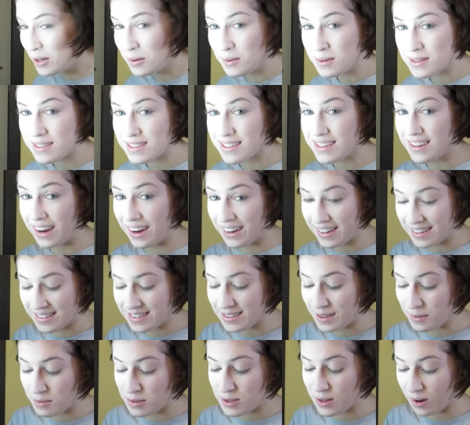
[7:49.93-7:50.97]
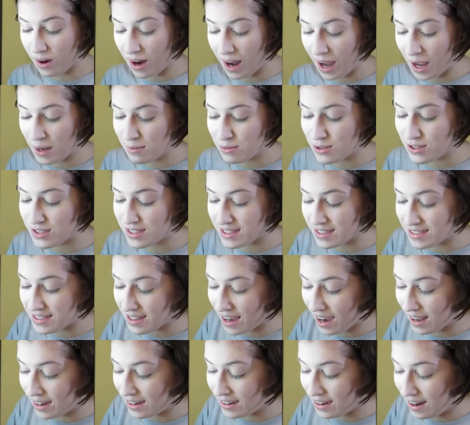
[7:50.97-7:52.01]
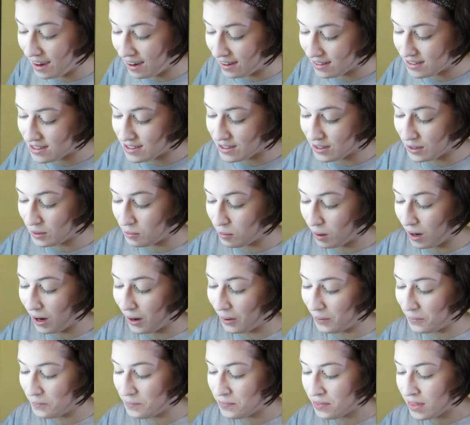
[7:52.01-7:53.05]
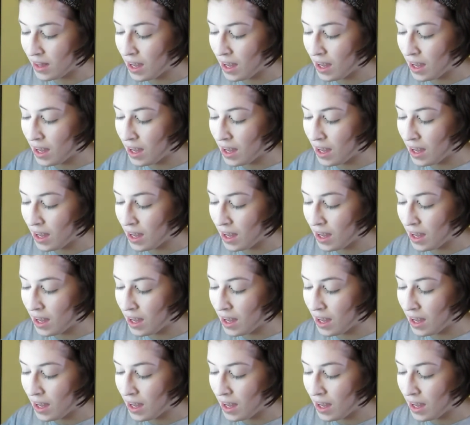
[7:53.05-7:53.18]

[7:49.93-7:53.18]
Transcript: who was gonna subscribe just decided not to, bro.